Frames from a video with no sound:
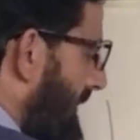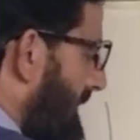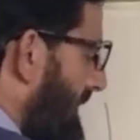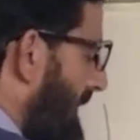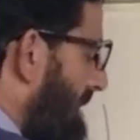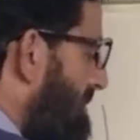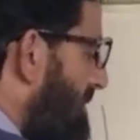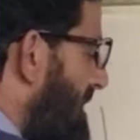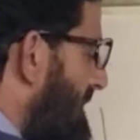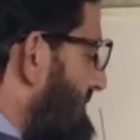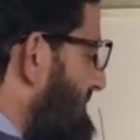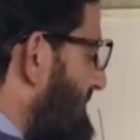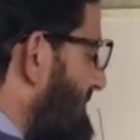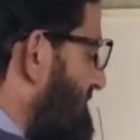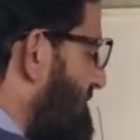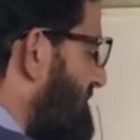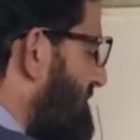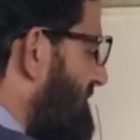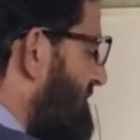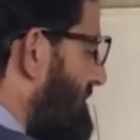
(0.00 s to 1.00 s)
covers the
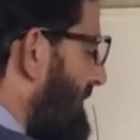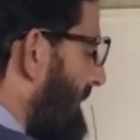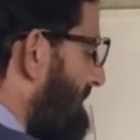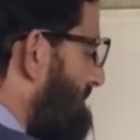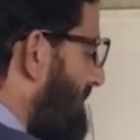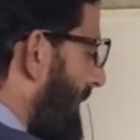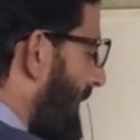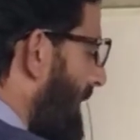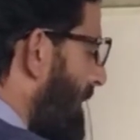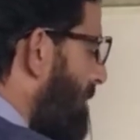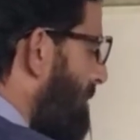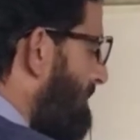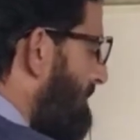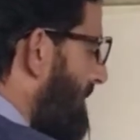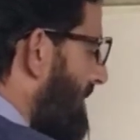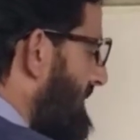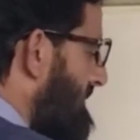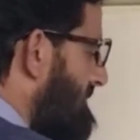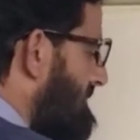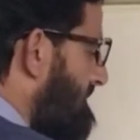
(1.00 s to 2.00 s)
distance of 5
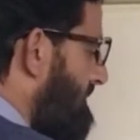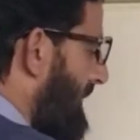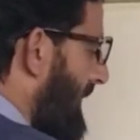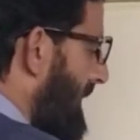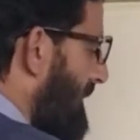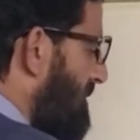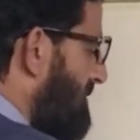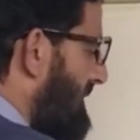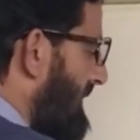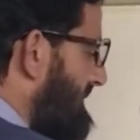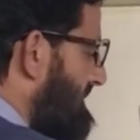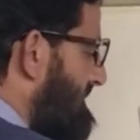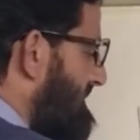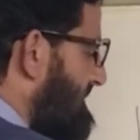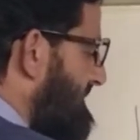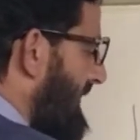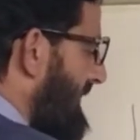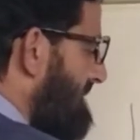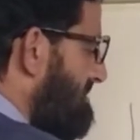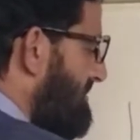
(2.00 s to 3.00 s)
plus 5, that is
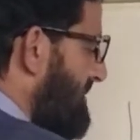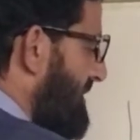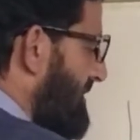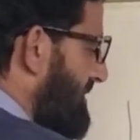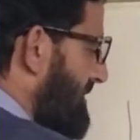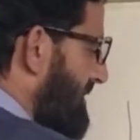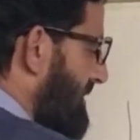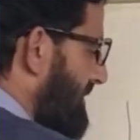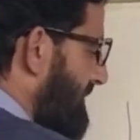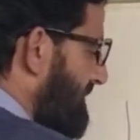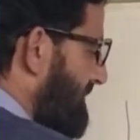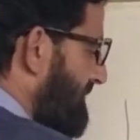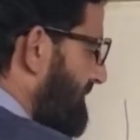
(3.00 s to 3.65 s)
10 meters.